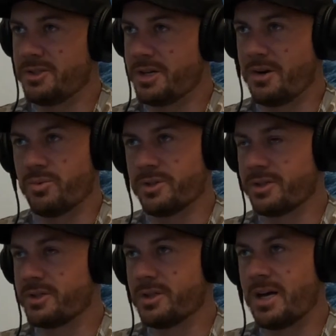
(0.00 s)
You got
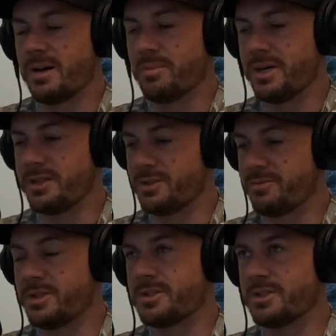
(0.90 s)
really good live baits. You're
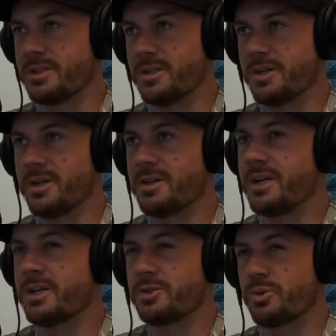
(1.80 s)
fishing a
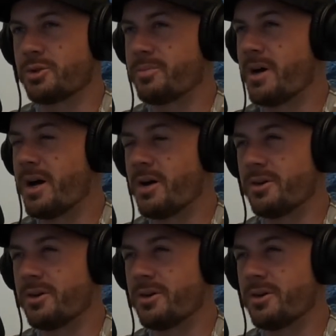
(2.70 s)
near shore spot,